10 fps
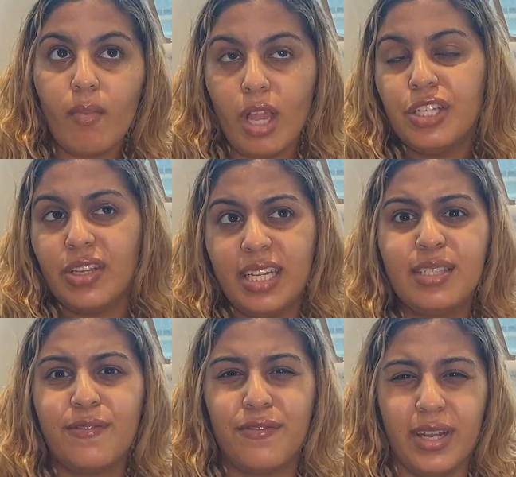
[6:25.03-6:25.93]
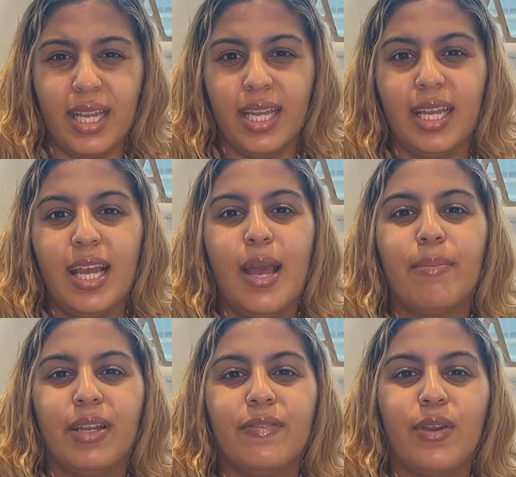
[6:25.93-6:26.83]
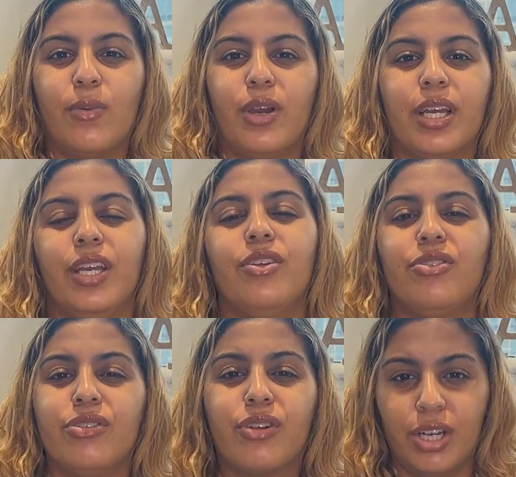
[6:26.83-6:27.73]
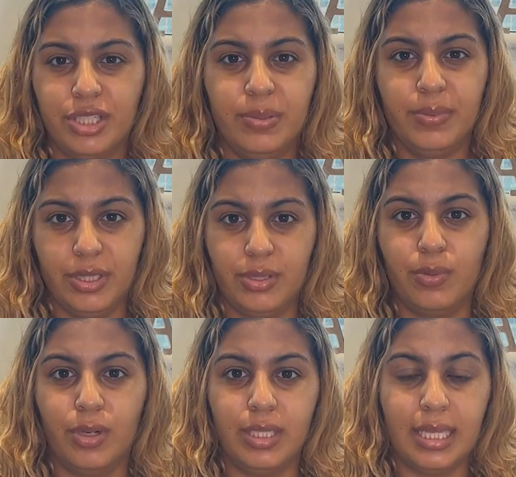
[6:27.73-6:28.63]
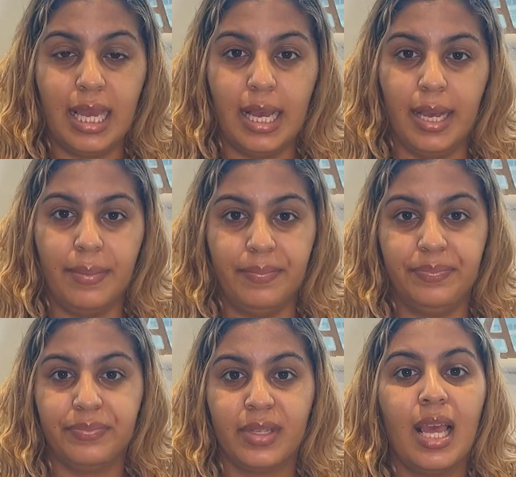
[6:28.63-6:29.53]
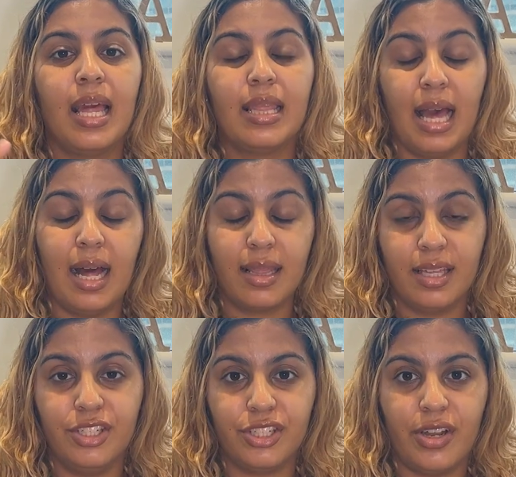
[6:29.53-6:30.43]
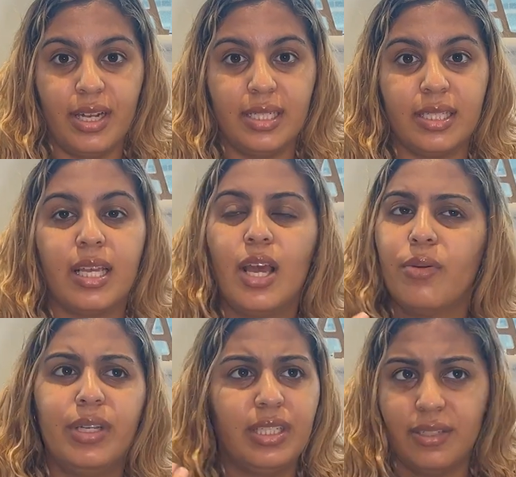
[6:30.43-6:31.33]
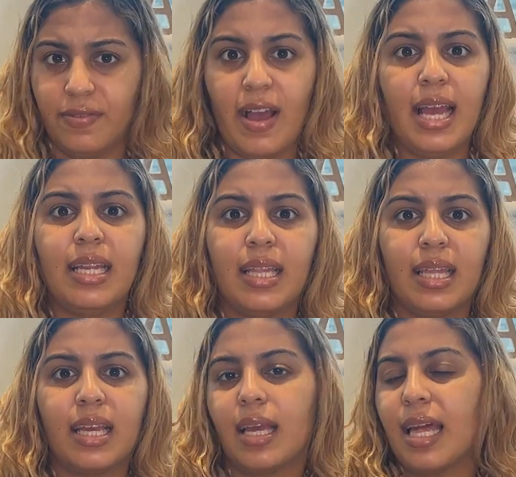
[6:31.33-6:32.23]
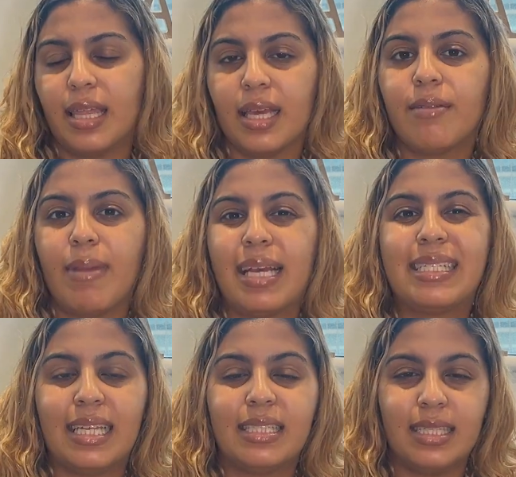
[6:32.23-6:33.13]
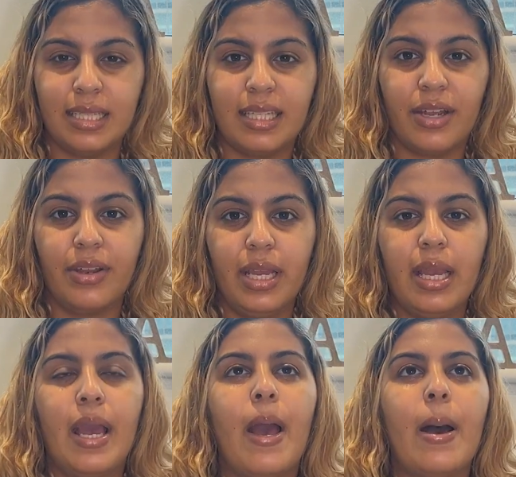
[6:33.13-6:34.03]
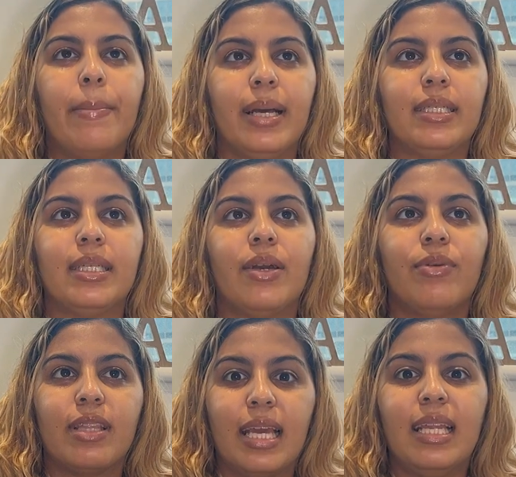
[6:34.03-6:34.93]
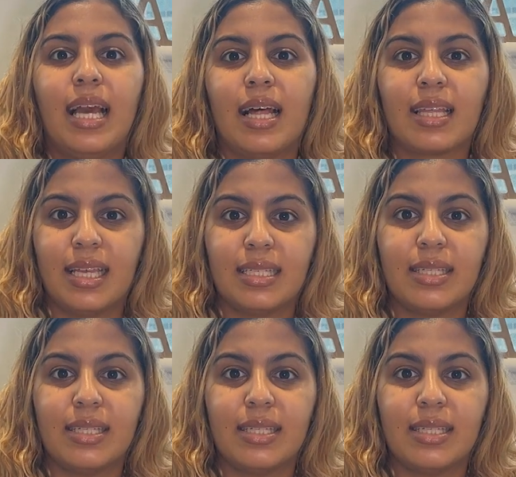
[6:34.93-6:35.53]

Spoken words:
So it is free, but if you're working, you do contribute towards the health insurance, which is fine. I think it makes sense in theory. But with any healthcare